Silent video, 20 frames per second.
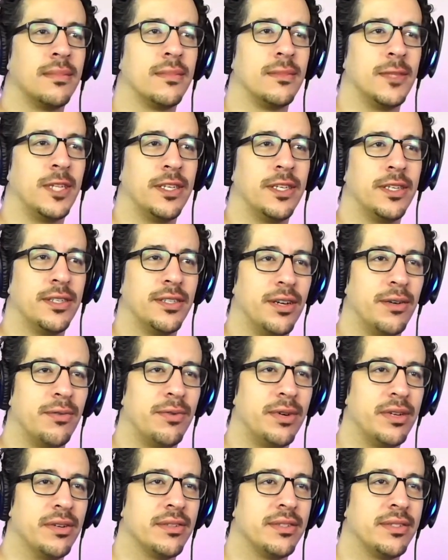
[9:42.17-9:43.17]
This is all
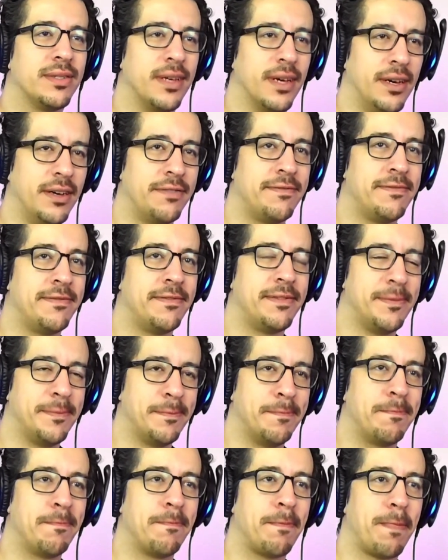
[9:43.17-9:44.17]
real stuff
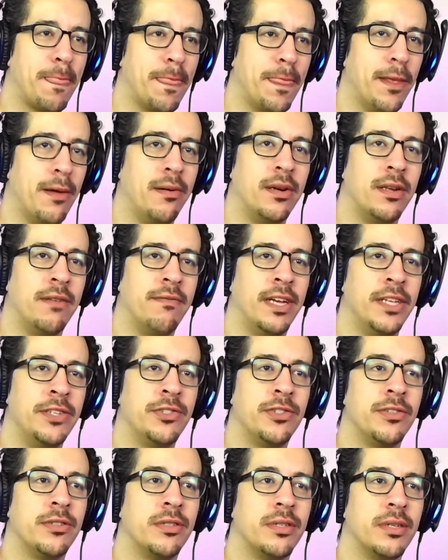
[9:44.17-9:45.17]
during
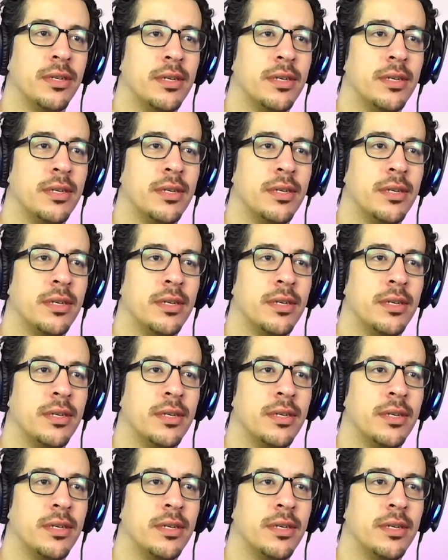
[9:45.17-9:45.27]
Avengers.